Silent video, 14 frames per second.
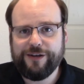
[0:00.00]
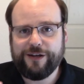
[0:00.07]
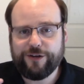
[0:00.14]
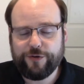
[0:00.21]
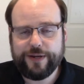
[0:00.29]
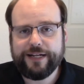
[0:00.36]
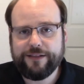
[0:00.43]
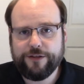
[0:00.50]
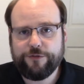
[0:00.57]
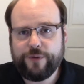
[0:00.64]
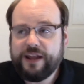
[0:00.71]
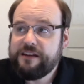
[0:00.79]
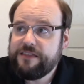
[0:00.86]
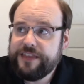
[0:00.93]
creating the
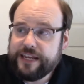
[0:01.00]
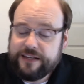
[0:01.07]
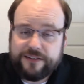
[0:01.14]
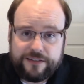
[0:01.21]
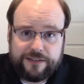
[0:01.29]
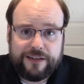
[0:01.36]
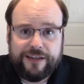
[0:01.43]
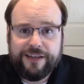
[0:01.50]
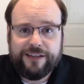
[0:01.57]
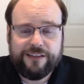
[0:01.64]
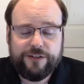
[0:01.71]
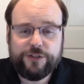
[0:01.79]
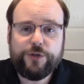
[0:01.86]
threat thinks they're